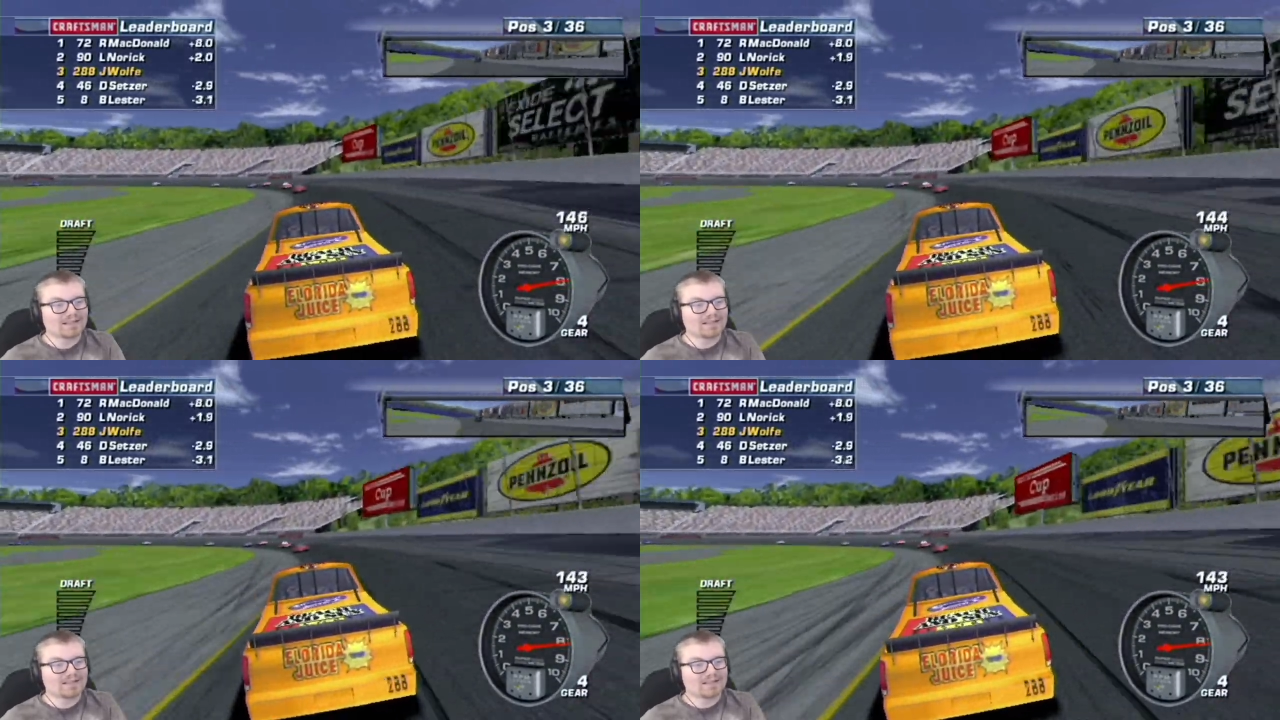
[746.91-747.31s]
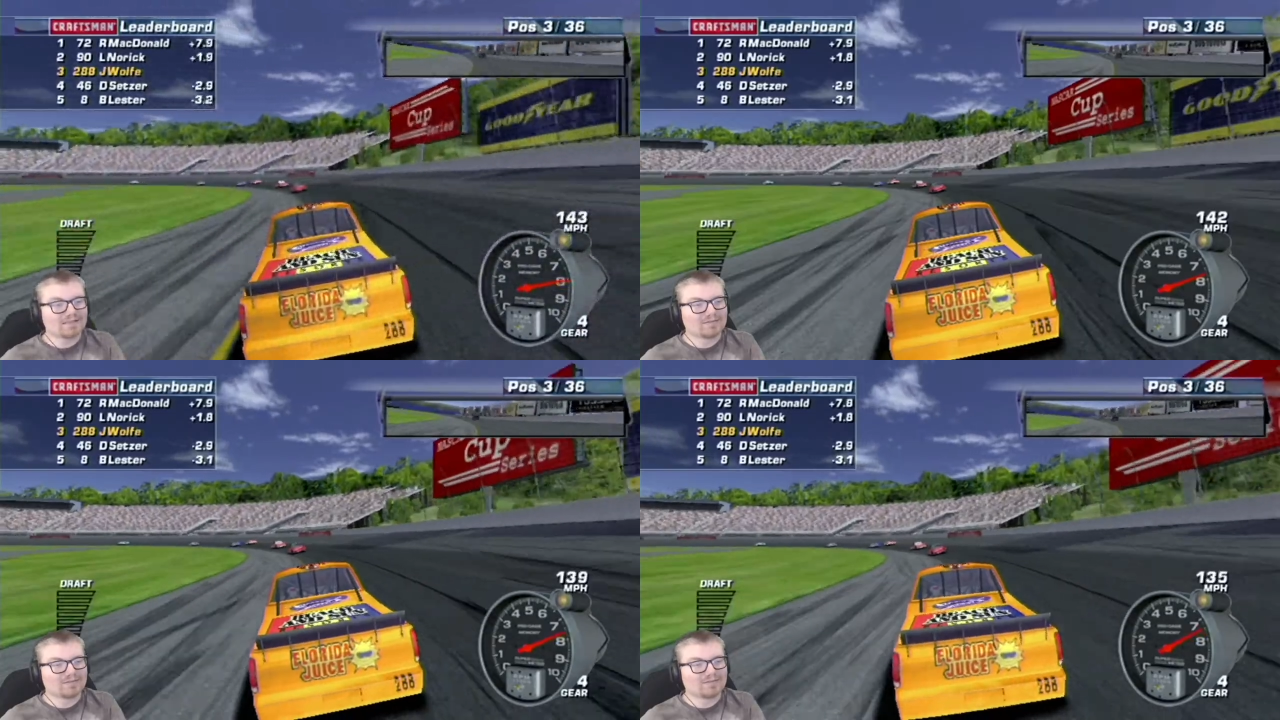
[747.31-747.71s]

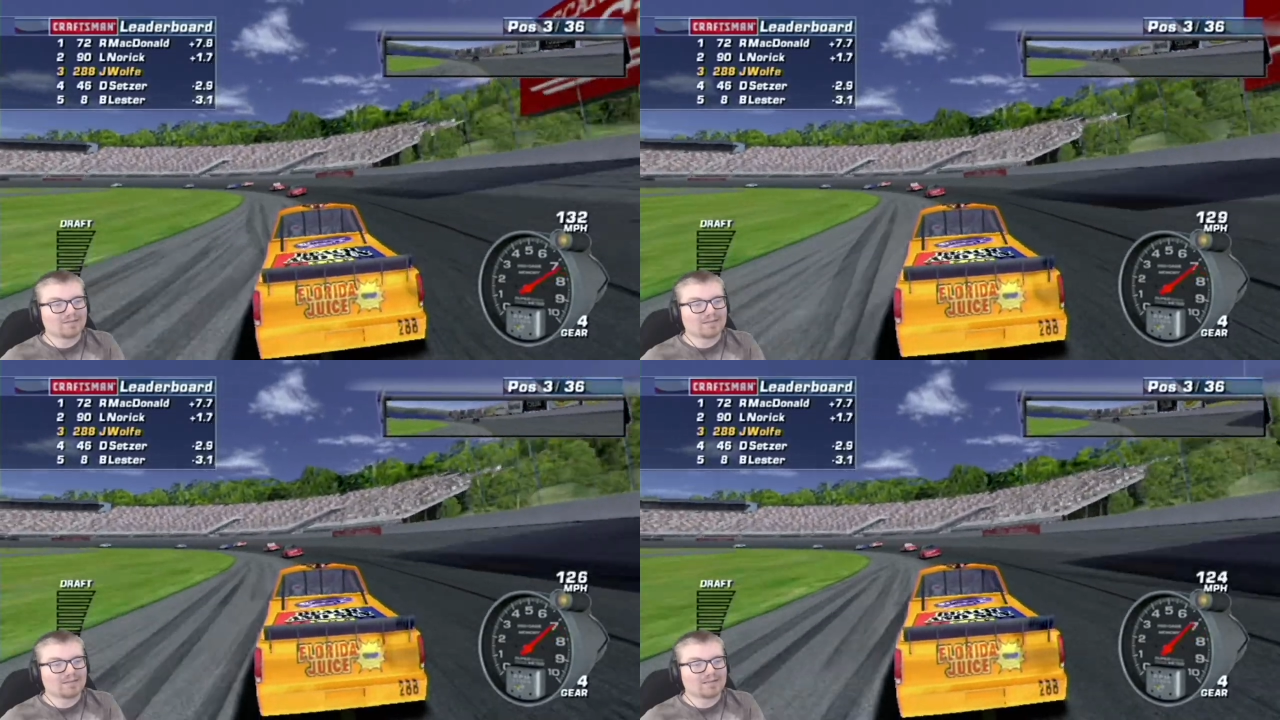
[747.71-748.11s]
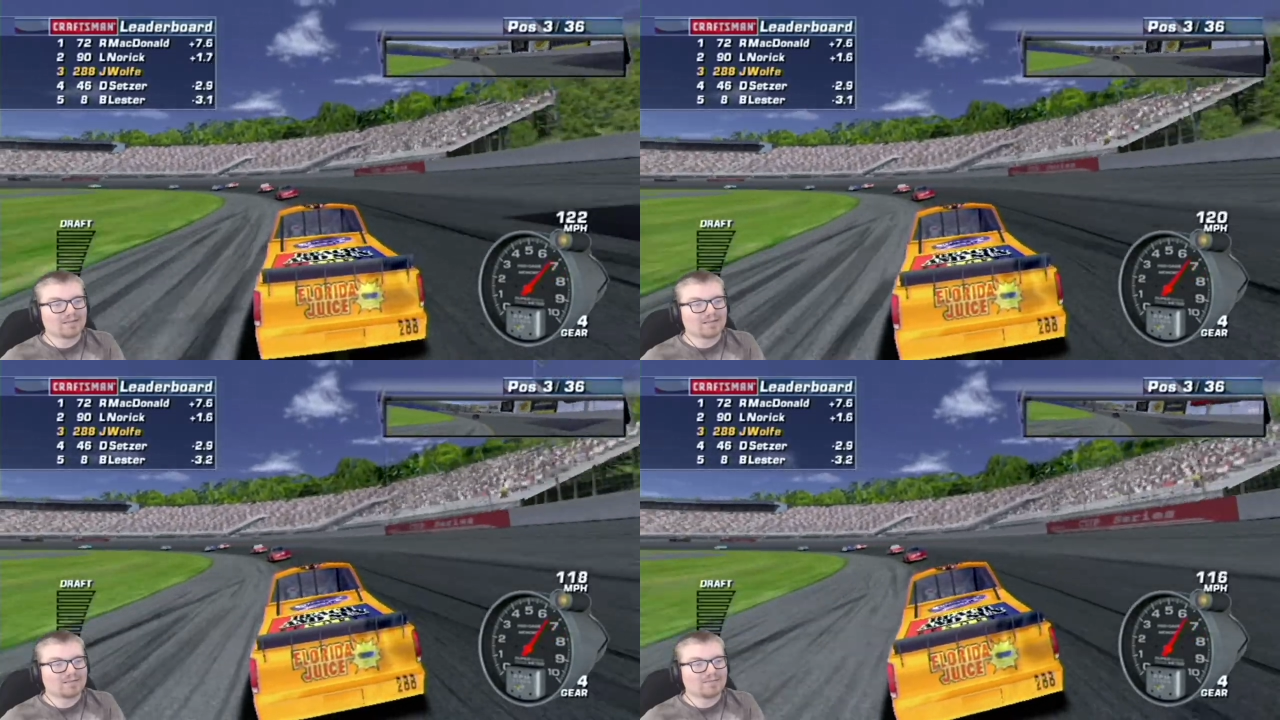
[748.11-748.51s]

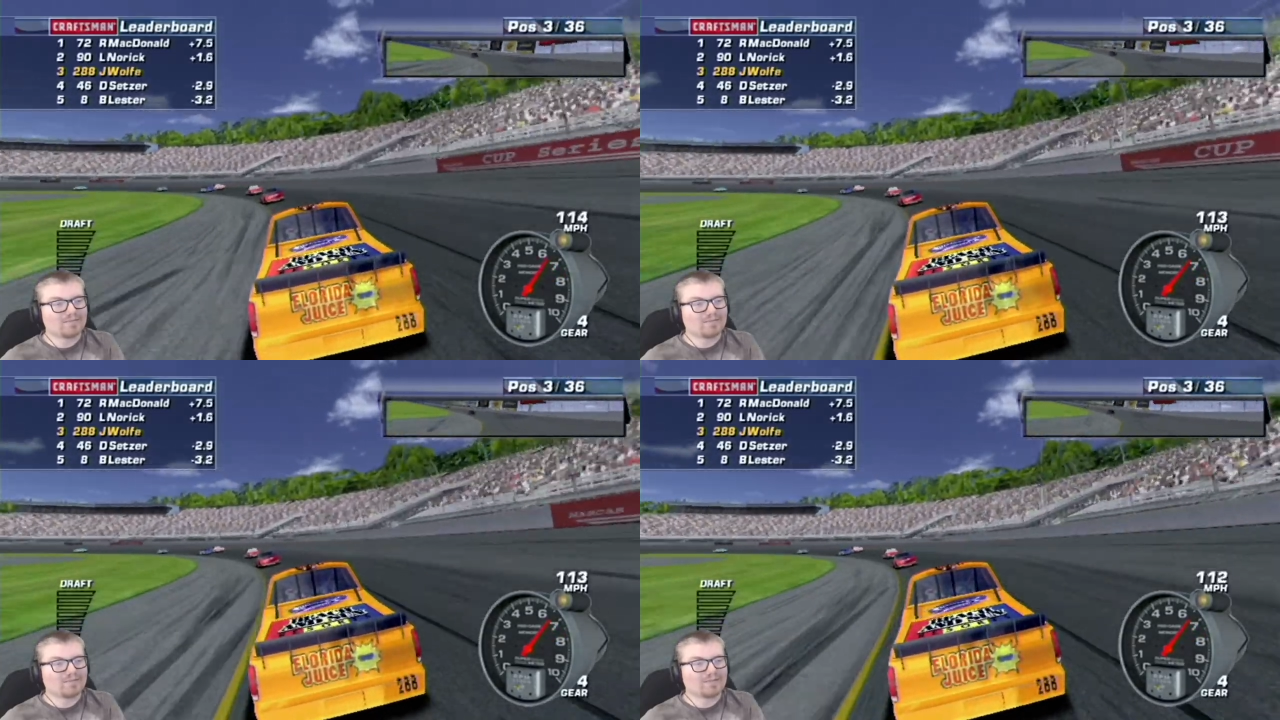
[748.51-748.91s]
Nobody speaks.